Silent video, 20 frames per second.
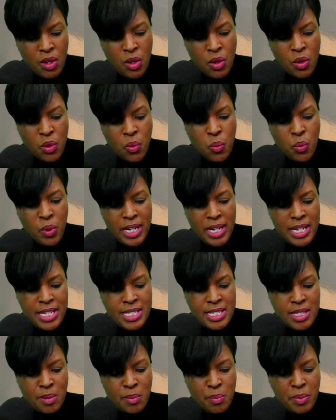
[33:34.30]
What is
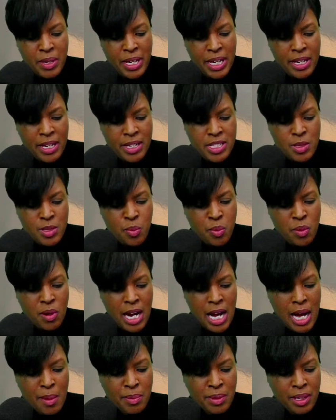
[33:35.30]
the biggest
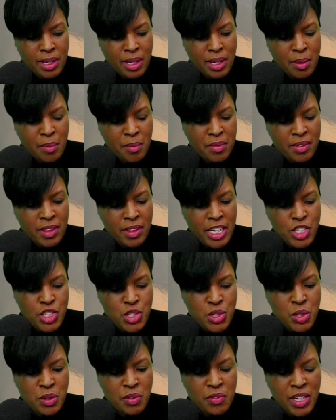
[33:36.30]
problem that
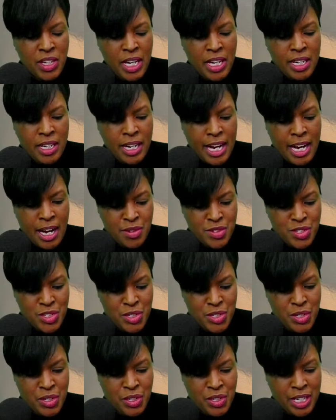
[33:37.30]
you've
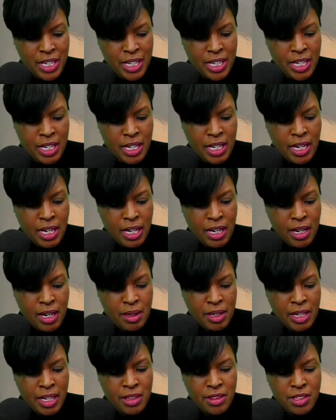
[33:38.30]
encountered
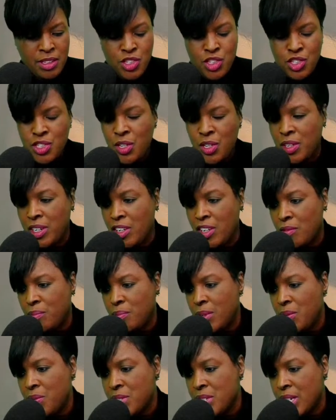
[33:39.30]
in this journey of
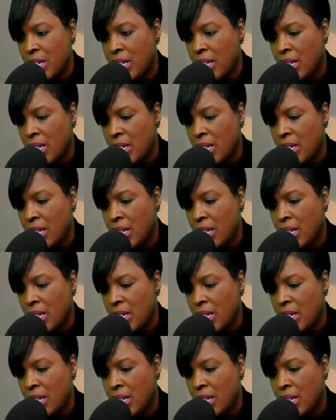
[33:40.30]
music?